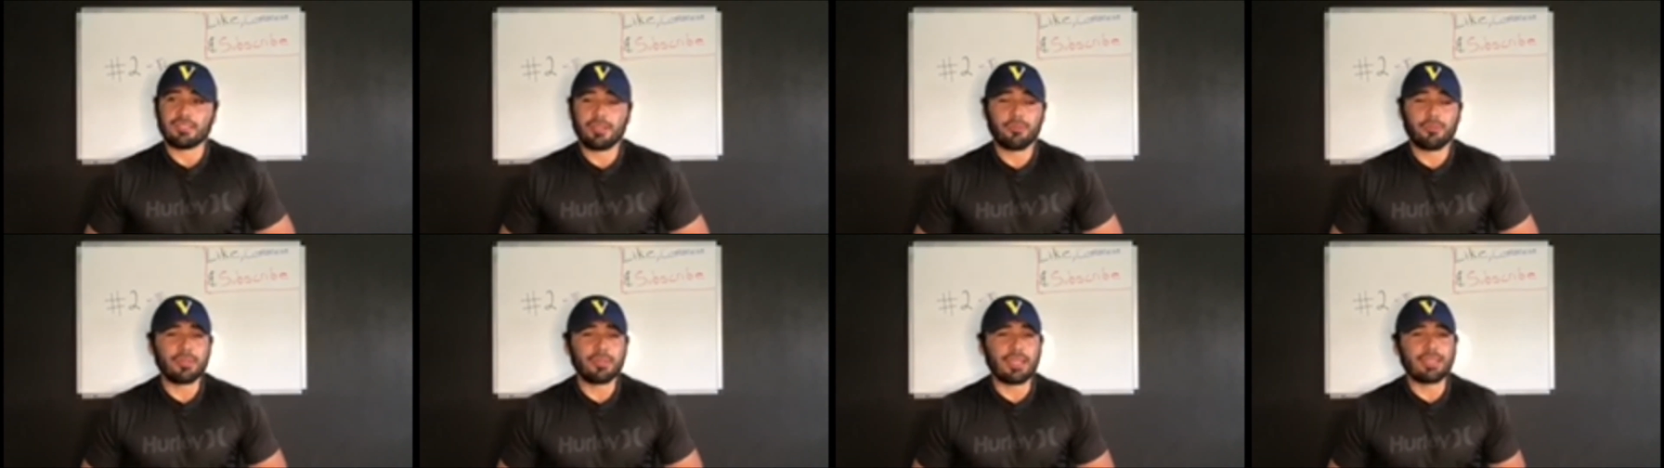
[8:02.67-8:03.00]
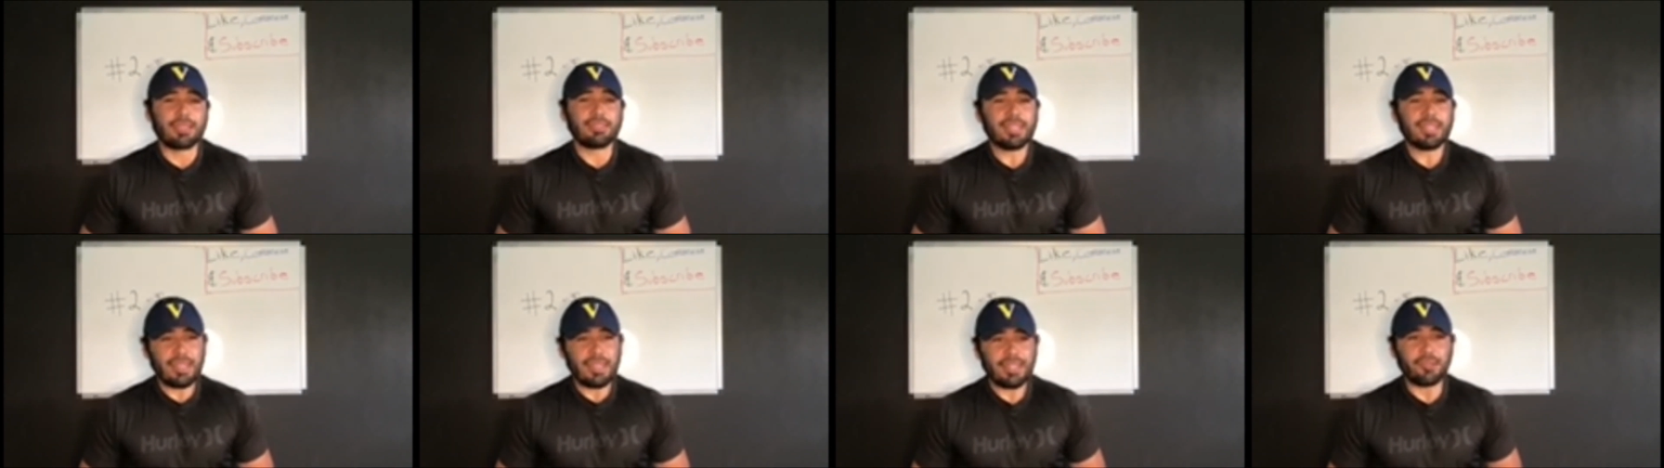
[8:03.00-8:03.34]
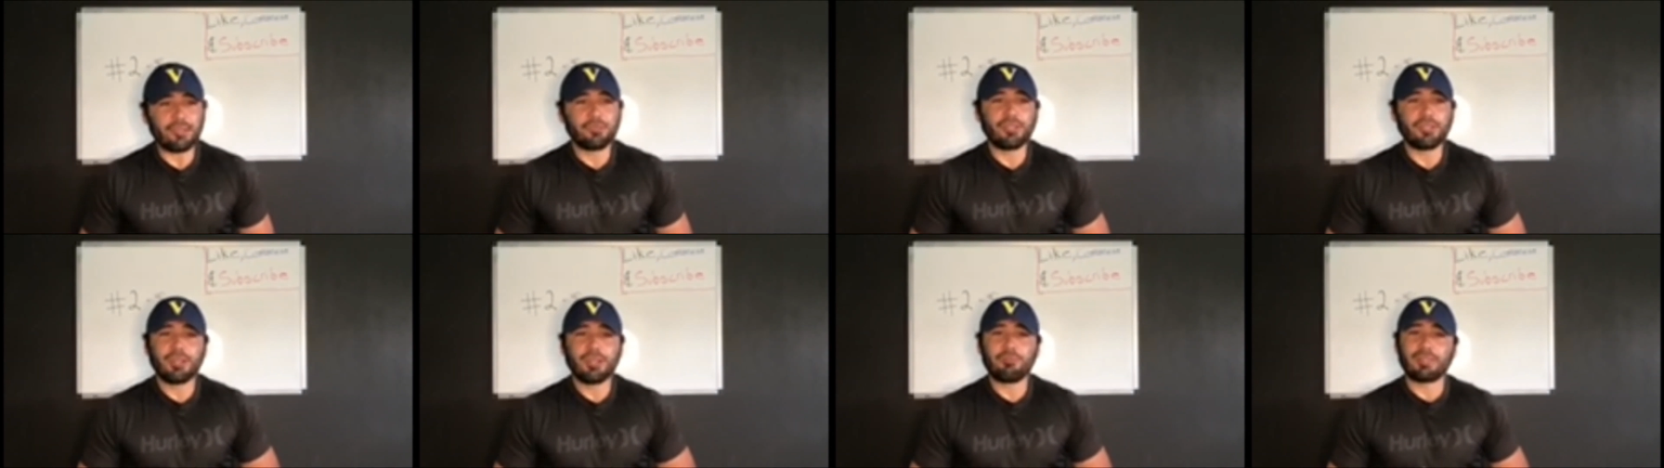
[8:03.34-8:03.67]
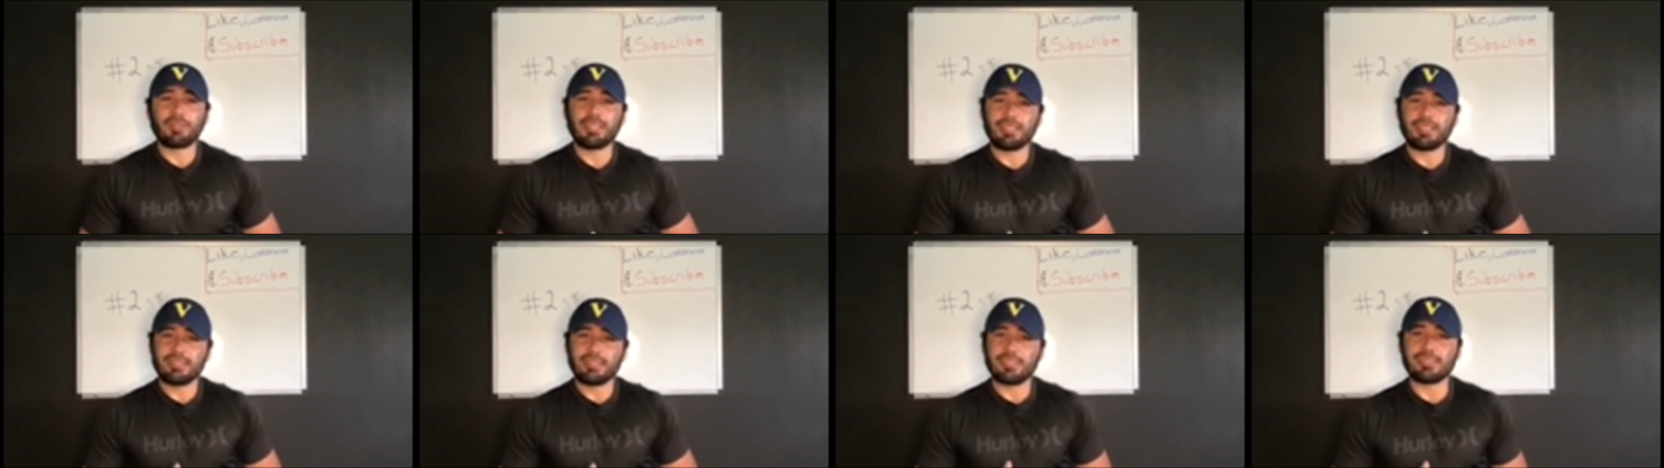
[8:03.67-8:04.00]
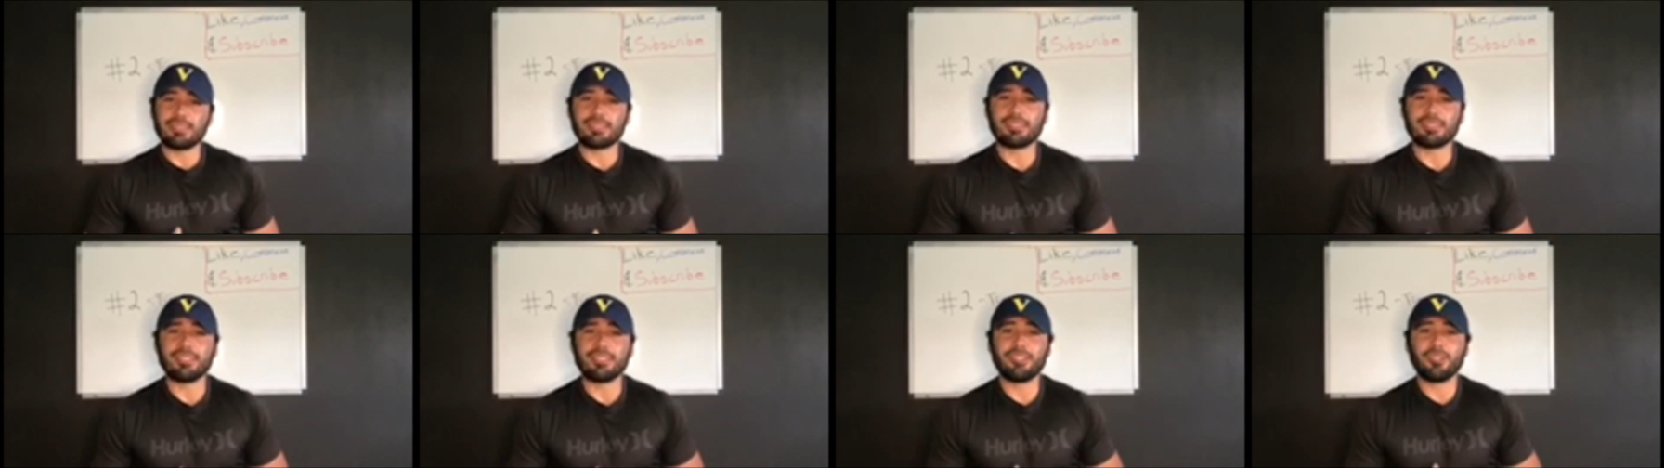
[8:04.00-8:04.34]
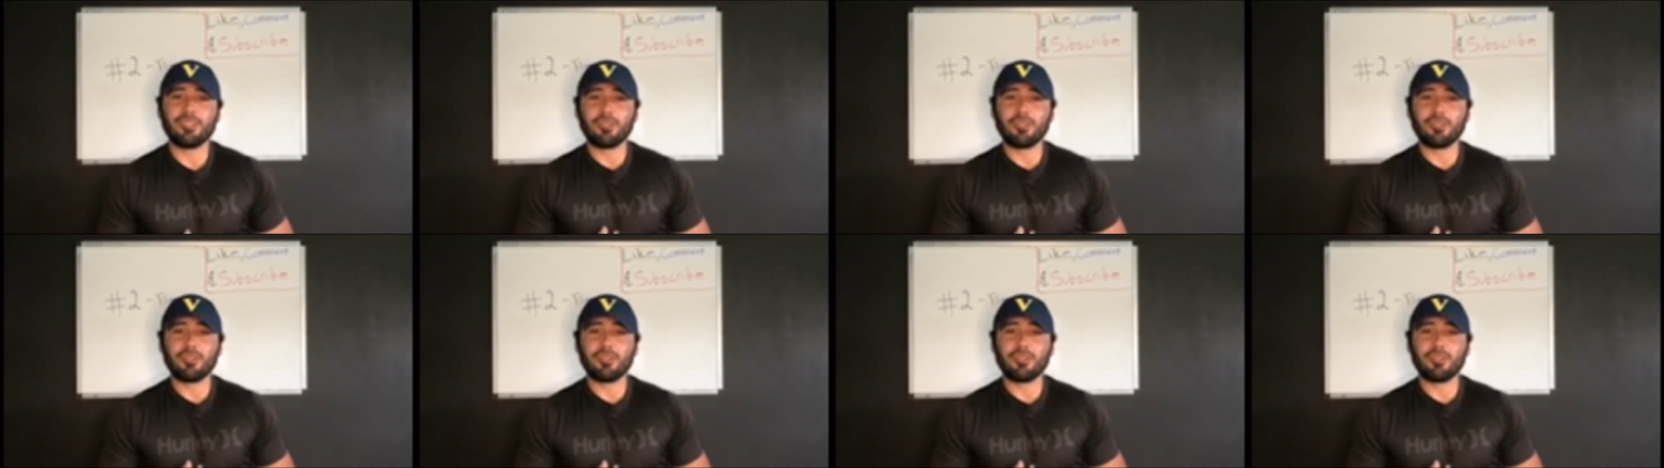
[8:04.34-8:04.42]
I'm like, damn, you know, I'm gonna get this, you know.